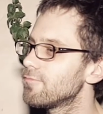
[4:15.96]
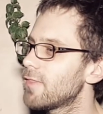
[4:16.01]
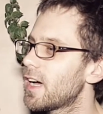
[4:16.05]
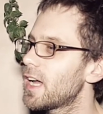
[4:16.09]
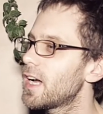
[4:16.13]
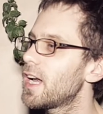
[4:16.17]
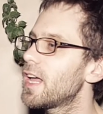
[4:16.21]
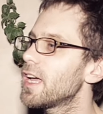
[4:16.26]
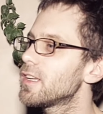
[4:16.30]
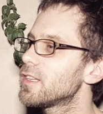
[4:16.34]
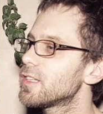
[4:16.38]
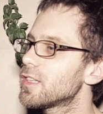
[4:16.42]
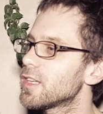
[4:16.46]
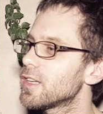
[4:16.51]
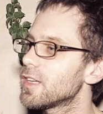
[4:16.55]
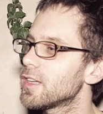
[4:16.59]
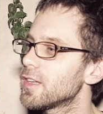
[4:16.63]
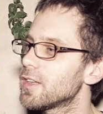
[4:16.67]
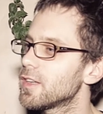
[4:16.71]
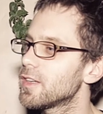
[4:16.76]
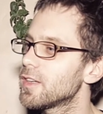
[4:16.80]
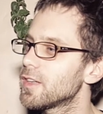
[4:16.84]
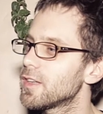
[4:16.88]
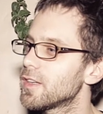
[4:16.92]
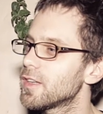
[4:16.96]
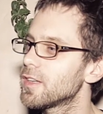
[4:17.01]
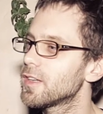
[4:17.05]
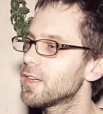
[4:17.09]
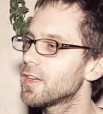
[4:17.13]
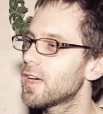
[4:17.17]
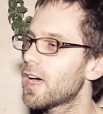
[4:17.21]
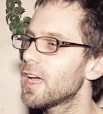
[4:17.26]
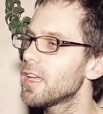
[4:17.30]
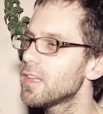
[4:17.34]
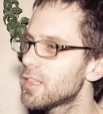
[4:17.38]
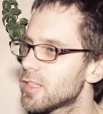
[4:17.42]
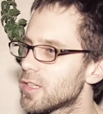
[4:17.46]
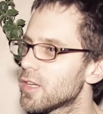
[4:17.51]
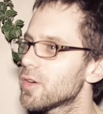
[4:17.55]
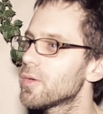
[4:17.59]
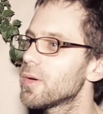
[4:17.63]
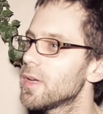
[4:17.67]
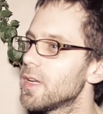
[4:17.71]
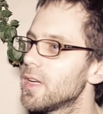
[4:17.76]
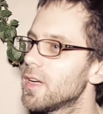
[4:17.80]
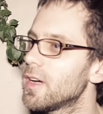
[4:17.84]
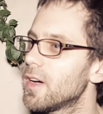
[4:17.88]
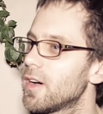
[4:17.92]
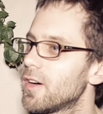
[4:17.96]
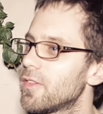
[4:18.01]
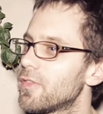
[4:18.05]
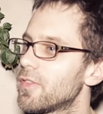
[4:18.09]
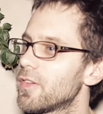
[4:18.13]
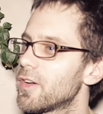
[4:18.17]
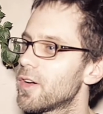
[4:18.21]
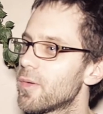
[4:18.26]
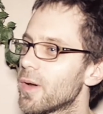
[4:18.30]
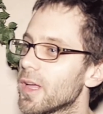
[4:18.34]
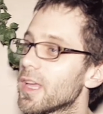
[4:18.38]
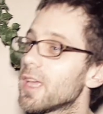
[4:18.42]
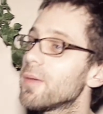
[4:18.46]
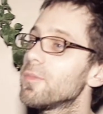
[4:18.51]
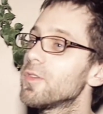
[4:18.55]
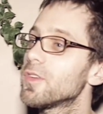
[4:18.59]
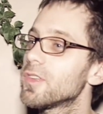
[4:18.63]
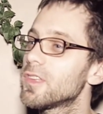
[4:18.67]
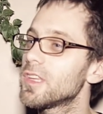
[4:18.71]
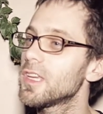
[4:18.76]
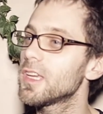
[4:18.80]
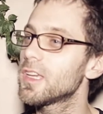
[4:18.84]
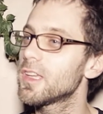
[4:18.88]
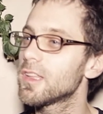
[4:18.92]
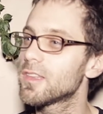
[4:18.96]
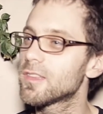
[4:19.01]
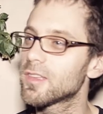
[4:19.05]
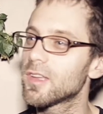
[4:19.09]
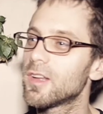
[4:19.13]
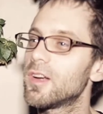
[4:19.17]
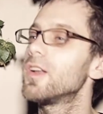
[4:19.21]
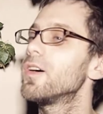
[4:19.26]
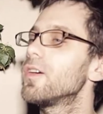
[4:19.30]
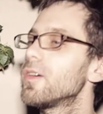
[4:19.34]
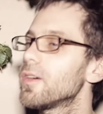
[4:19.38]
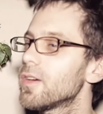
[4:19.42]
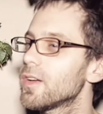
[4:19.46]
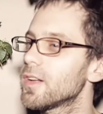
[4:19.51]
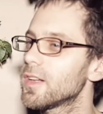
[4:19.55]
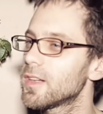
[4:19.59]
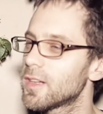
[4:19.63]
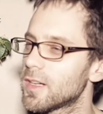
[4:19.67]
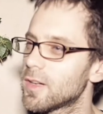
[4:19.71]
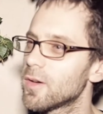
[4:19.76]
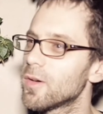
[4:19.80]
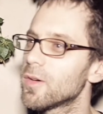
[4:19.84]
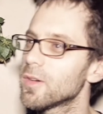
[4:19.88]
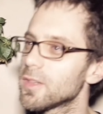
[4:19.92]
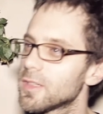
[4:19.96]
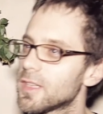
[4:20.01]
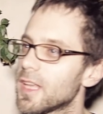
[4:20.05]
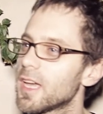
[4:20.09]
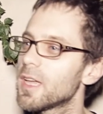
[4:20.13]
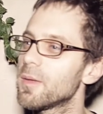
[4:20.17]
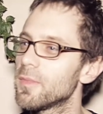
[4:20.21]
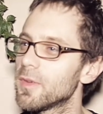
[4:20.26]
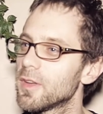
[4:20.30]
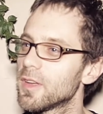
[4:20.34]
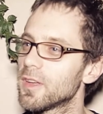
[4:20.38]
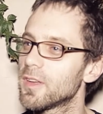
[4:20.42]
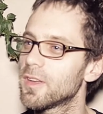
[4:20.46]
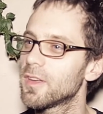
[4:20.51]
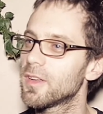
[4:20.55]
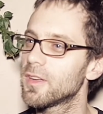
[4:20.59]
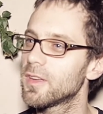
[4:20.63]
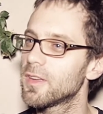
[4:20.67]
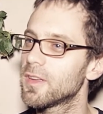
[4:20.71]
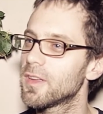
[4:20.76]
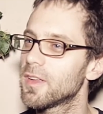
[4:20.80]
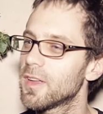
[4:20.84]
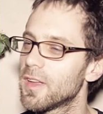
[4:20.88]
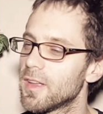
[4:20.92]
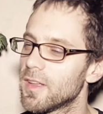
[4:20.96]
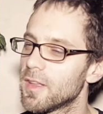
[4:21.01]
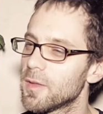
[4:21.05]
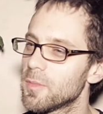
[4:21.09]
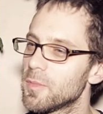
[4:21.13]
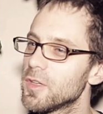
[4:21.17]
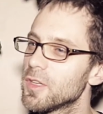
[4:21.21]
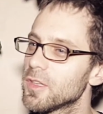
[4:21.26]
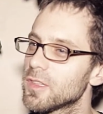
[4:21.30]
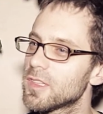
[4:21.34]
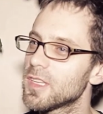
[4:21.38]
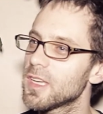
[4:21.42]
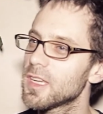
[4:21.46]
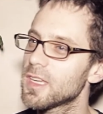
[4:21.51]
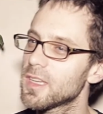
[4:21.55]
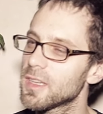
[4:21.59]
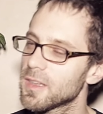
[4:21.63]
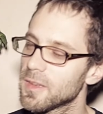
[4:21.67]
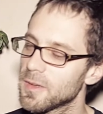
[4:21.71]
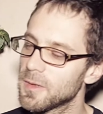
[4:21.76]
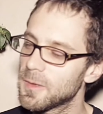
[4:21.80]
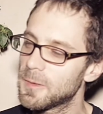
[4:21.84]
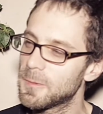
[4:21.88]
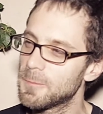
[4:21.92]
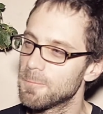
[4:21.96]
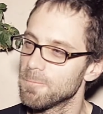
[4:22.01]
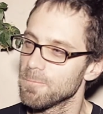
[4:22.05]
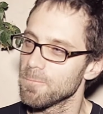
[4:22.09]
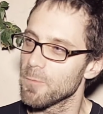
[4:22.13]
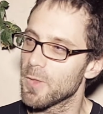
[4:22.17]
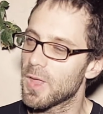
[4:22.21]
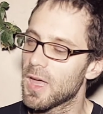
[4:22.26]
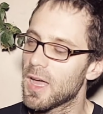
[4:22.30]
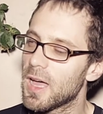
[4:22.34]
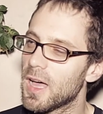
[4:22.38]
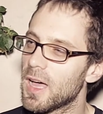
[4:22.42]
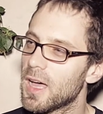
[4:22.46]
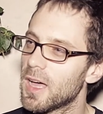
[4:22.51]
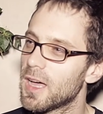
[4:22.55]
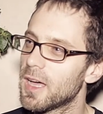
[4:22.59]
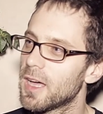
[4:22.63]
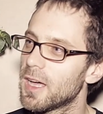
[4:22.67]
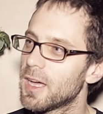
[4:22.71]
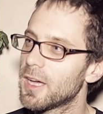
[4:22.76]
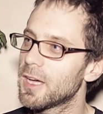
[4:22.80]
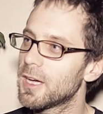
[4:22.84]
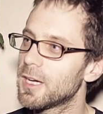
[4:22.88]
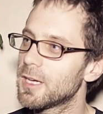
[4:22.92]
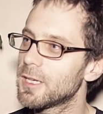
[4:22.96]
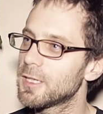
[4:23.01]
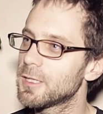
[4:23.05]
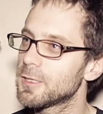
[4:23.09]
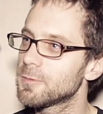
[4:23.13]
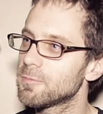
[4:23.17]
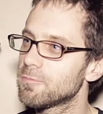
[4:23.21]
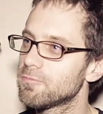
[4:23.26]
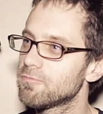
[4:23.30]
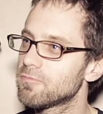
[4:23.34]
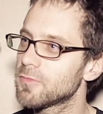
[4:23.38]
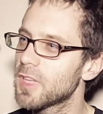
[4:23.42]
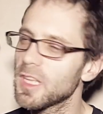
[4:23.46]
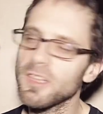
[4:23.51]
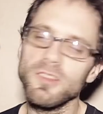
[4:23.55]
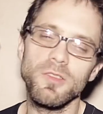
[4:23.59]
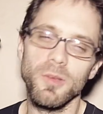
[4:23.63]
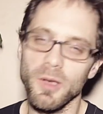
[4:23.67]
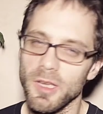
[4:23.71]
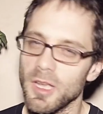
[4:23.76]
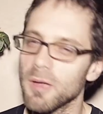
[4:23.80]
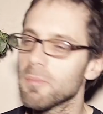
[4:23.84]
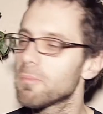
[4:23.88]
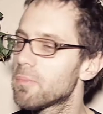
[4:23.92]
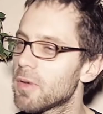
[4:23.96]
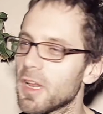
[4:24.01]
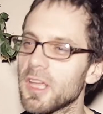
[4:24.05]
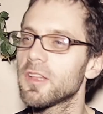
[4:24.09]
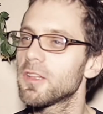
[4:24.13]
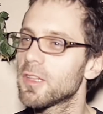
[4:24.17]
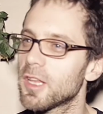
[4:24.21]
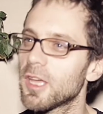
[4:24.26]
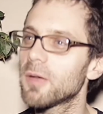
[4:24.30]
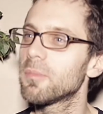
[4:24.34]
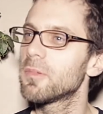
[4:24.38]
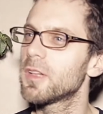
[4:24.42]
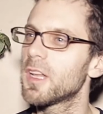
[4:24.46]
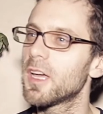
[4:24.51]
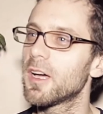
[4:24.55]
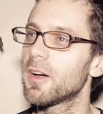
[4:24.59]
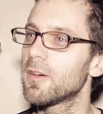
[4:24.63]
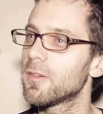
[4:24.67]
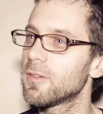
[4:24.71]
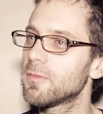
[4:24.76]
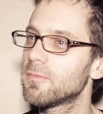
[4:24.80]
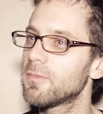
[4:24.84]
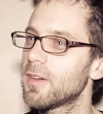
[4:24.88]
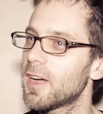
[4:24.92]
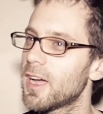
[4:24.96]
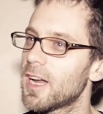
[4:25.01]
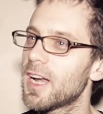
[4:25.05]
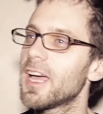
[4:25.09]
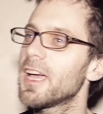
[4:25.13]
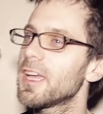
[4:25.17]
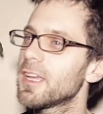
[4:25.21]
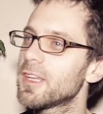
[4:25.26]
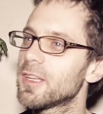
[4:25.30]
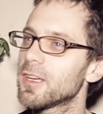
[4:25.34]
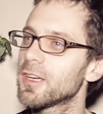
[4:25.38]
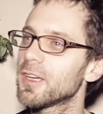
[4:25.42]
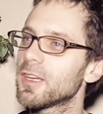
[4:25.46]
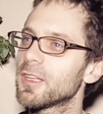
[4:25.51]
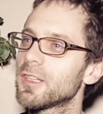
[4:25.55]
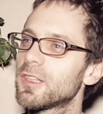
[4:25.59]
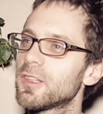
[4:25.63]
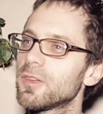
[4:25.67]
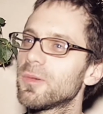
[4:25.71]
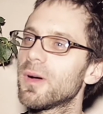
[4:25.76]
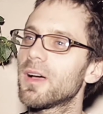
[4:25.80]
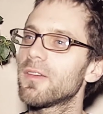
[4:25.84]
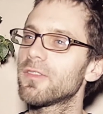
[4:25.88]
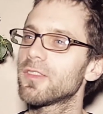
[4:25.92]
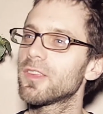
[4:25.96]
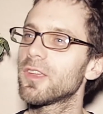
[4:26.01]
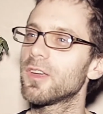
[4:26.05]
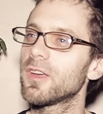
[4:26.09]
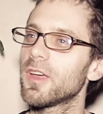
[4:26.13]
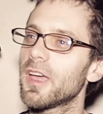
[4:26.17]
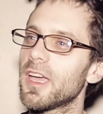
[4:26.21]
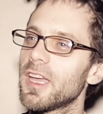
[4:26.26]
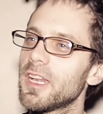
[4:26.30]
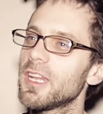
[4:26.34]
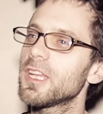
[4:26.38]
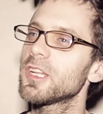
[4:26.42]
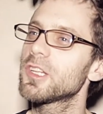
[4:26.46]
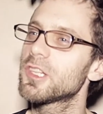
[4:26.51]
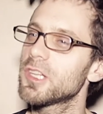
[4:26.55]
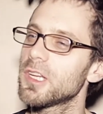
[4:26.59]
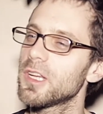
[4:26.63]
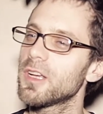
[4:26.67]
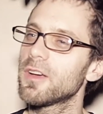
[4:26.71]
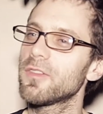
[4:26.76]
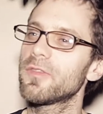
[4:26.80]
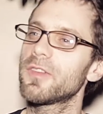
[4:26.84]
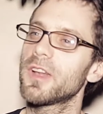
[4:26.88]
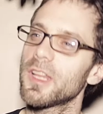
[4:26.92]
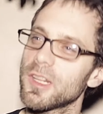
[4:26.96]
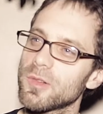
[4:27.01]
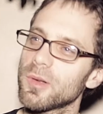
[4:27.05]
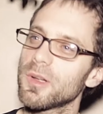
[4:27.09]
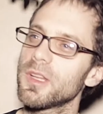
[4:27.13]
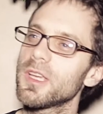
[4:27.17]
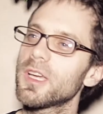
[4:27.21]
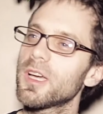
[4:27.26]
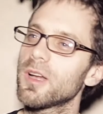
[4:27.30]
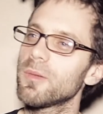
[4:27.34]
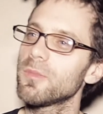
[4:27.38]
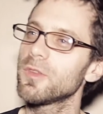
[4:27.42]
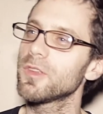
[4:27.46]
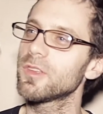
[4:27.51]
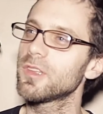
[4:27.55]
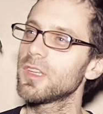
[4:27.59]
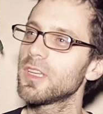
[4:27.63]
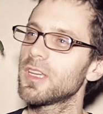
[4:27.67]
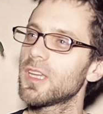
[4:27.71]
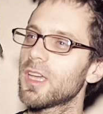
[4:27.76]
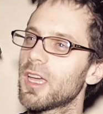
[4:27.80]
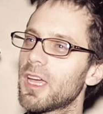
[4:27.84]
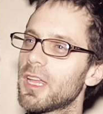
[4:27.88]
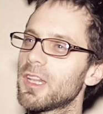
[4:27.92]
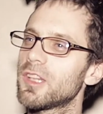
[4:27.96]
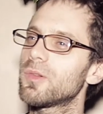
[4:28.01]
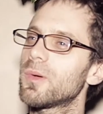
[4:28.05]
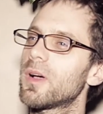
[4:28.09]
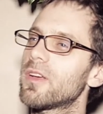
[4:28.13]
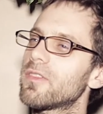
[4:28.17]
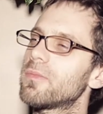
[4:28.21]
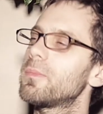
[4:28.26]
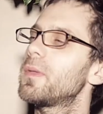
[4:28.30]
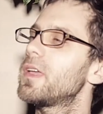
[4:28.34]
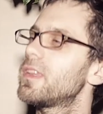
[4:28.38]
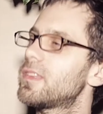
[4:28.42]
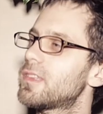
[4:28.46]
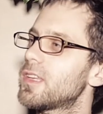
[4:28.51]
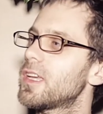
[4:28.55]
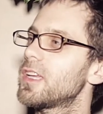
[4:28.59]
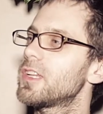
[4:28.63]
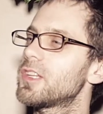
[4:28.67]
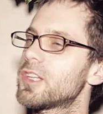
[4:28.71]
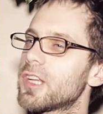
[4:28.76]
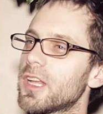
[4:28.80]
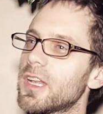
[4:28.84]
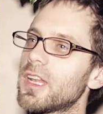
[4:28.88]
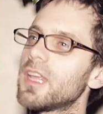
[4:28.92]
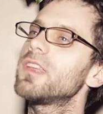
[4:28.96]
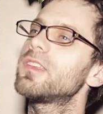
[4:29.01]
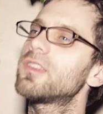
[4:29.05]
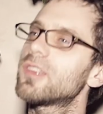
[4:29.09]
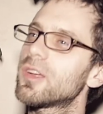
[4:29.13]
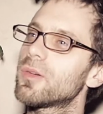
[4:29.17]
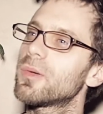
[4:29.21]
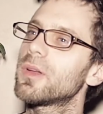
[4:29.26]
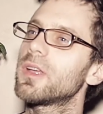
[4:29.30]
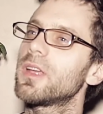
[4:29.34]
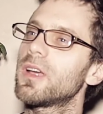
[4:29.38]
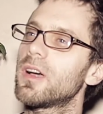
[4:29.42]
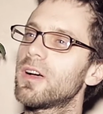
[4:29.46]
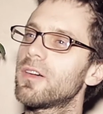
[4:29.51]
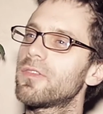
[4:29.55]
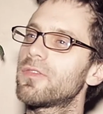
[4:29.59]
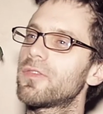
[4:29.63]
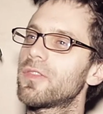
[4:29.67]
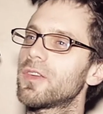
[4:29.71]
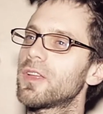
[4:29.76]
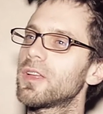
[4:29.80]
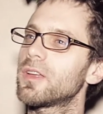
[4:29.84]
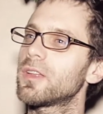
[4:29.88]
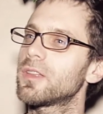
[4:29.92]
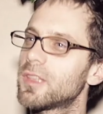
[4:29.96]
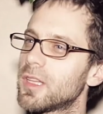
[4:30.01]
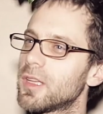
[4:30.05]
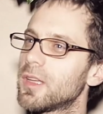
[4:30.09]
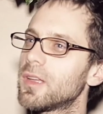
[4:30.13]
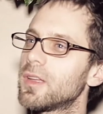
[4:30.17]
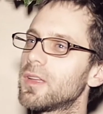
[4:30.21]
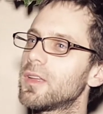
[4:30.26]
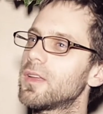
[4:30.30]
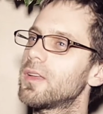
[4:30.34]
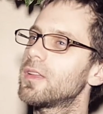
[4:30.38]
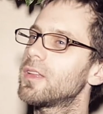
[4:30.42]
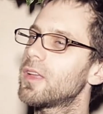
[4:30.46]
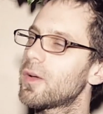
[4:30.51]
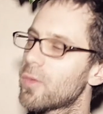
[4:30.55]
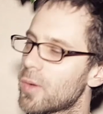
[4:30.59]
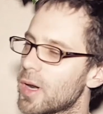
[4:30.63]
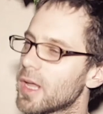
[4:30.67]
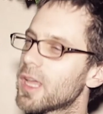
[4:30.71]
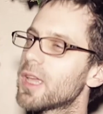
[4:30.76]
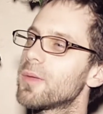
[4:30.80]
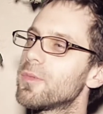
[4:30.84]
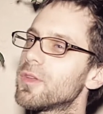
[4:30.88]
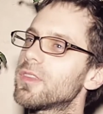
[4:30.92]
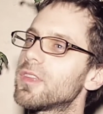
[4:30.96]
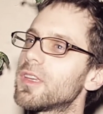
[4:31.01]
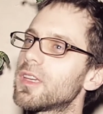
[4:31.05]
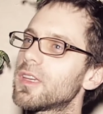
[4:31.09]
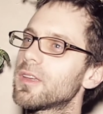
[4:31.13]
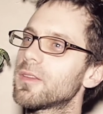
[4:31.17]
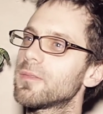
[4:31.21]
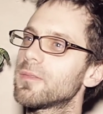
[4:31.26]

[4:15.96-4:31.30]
I like the history of uh, reggae music. It's a long, long time uh, music. Um, that's why I'm playing dub now. I like uh, to have the energy of electronic music and to have message and history of uh, reggae music.